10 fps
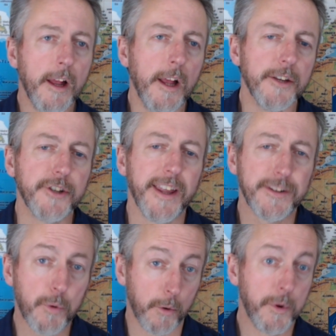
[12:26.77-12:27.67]
So
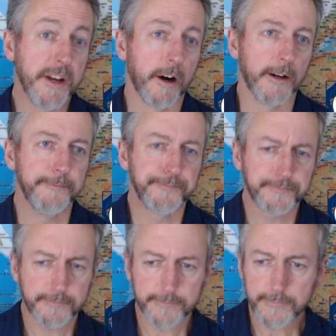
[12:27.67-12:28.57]
that's where we are
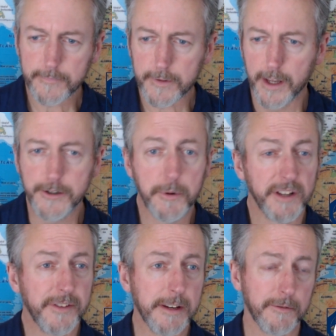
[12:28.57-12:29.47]
at
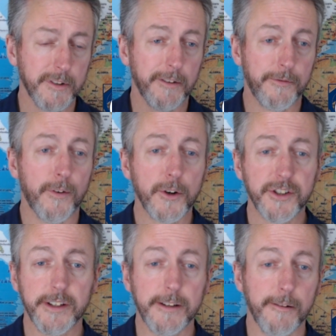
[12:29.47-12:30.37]
UNLV.
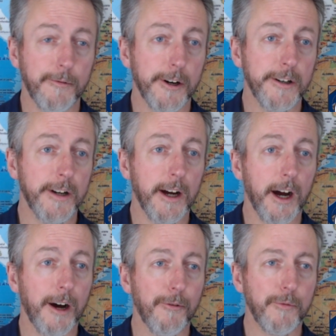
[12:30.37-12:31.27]
Fortunately,
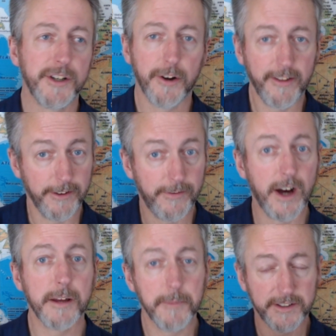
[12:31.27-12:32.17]
we don't have the
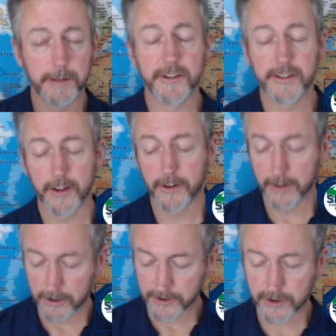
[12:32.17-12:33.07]
volume that some of these other
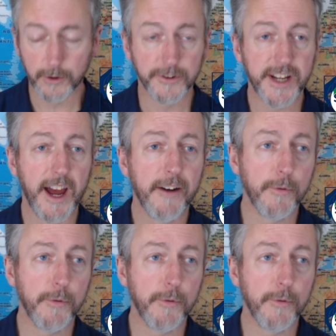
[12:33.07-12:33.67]
larger schools have.